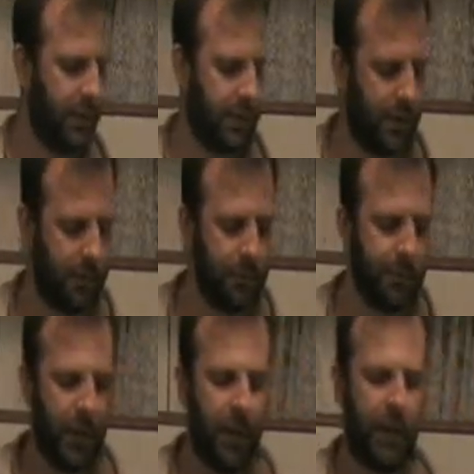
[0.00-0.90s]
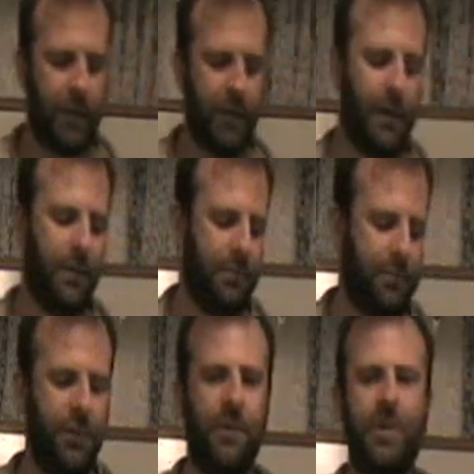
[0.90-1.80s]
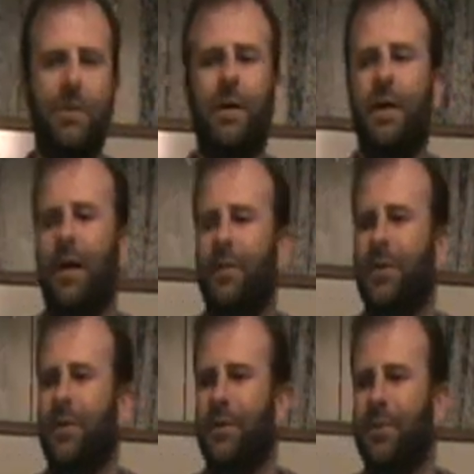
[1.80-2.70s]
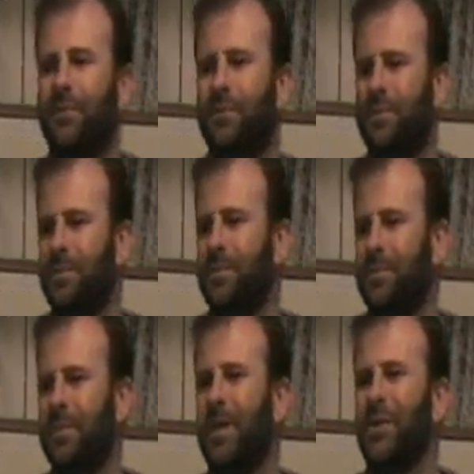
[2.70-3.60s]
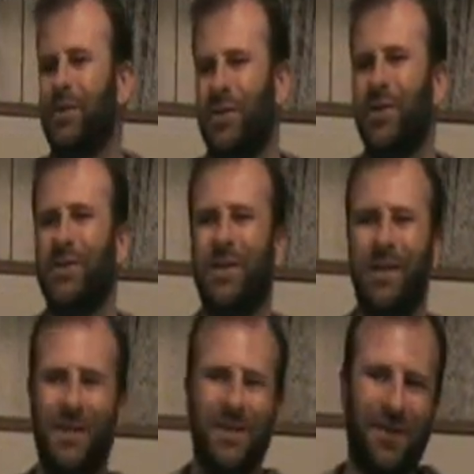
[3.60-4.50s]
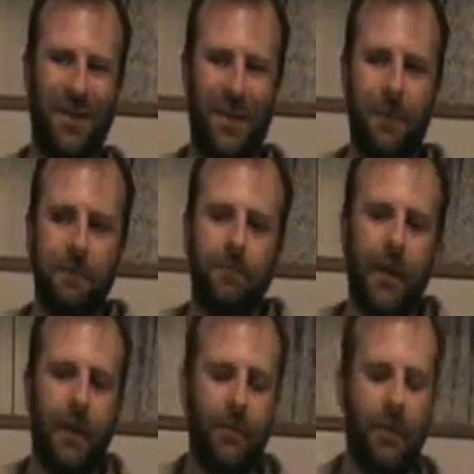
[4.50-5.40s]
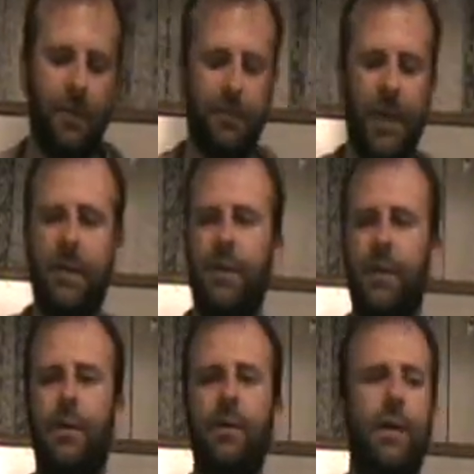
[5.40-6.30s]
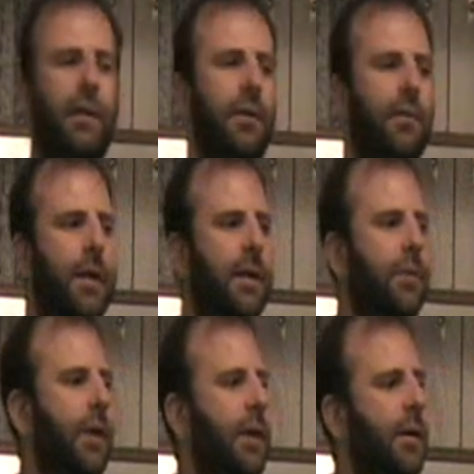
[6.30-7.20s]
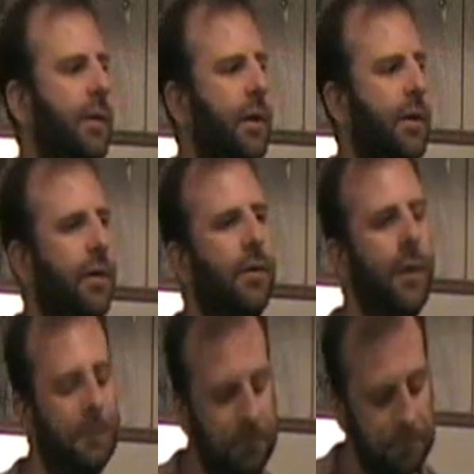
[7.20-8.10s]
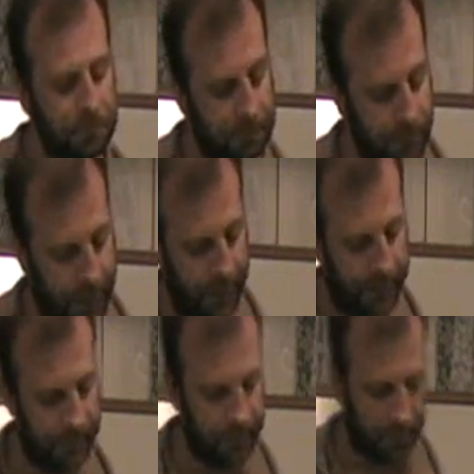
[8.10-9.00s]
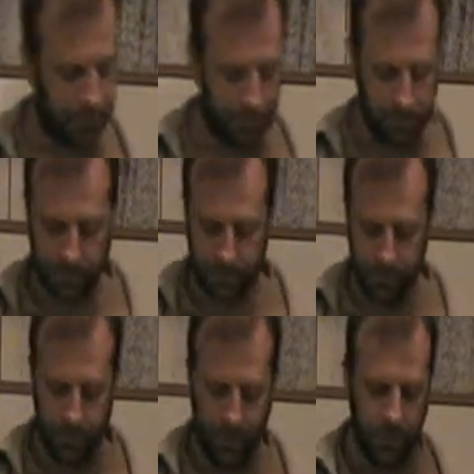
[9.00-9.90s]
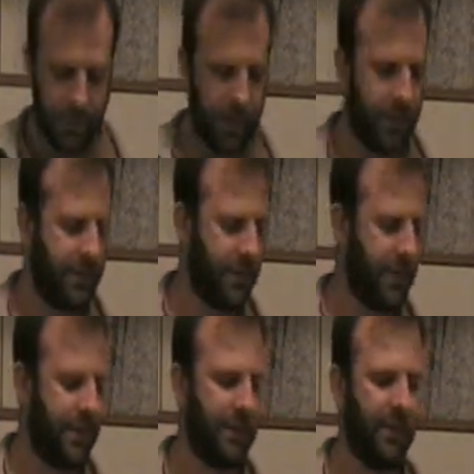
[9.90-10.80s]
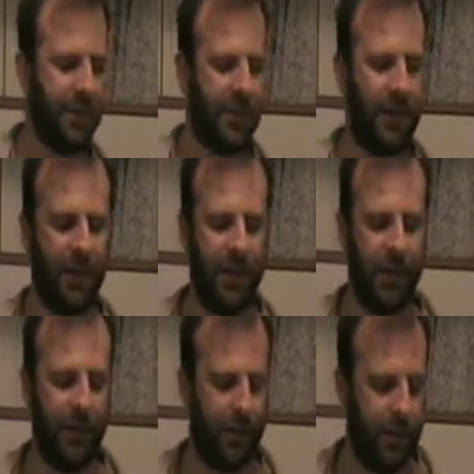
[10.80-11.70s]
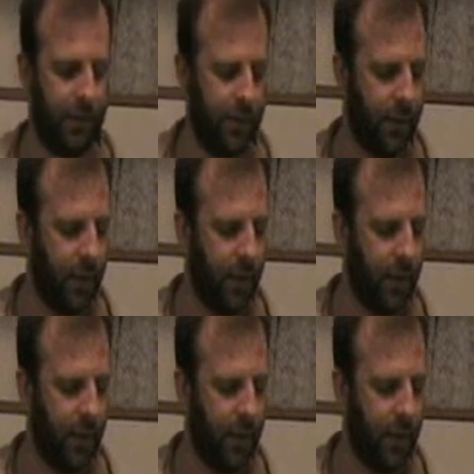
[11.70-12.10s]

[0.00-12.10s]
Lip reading: So, and pretty much you're going to have to get used to using these, okay? We'll be doing a little bit in the reading that we do, but it takes a little bit to get a handle on it.